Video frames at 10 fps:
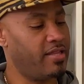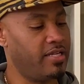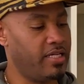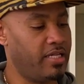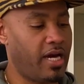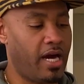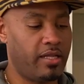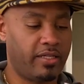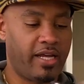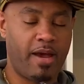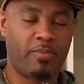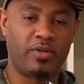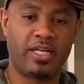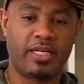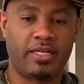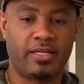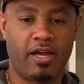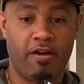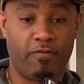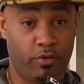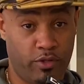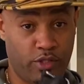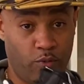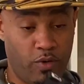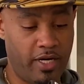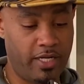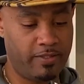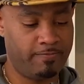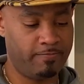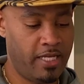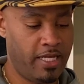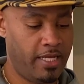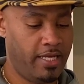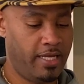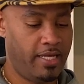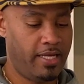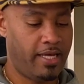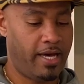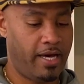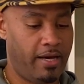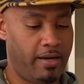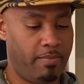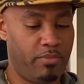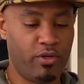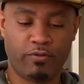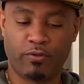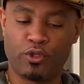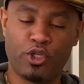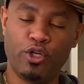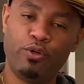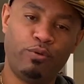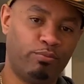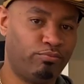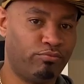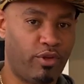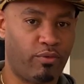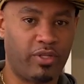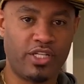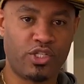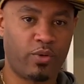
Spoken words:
the Colin Kaepernick Air Force One. Beautiful shoe, released